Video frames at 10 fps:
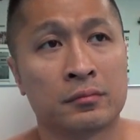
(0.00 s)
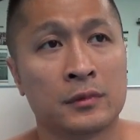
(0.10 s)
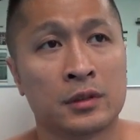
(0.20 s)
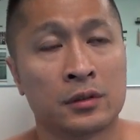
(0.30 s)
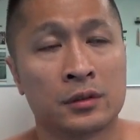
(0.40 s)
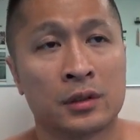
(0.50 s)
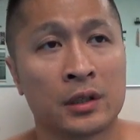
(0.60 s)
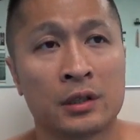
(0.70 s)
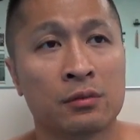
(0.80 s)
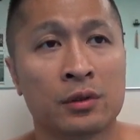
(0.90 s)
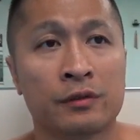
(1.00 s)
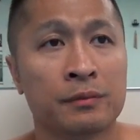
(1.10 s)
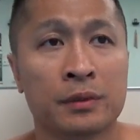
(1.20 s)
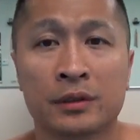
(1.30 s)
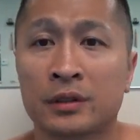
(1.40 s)
You know, that, that he won't even
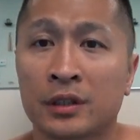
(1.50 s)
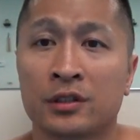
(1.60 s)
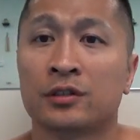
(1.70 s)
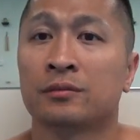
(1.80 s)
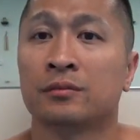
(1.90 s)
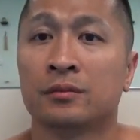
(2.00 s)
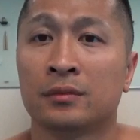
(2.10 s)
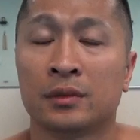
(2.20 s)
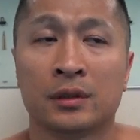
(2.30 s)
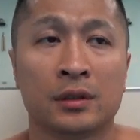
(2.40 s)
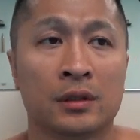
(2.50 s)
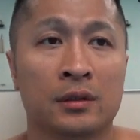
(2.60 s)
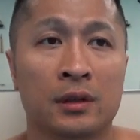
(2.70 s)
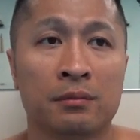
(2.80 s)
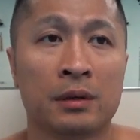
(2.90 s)
be able to touch him.
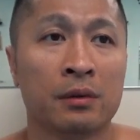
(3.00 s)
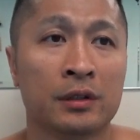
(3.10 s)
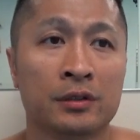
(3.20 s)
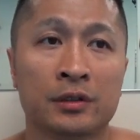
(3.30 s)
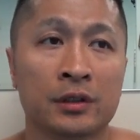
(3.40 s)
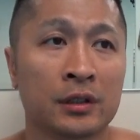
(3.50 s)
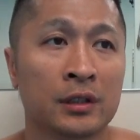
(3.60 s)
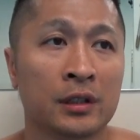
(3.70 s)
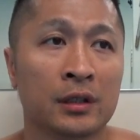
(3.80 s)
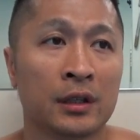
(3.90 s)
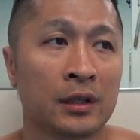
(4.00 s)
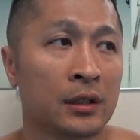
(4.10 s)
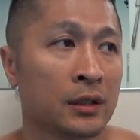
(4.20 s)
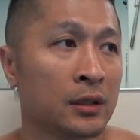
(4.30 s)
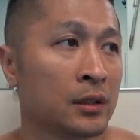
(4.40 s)
And Mayweather's just going to get like
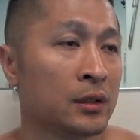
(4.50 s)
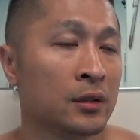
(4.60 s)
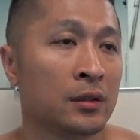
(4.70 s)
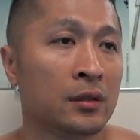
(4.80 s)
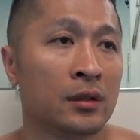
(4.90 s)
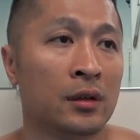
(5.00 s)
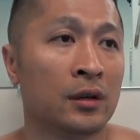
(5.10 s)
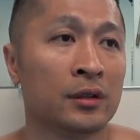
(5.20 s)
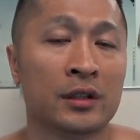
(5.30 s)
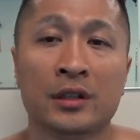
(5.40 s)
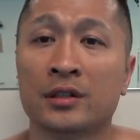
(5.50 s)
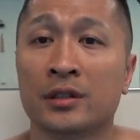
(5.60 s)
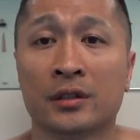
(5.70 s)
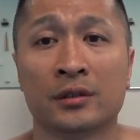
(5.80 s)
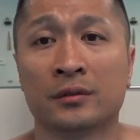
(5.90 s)
all the hits in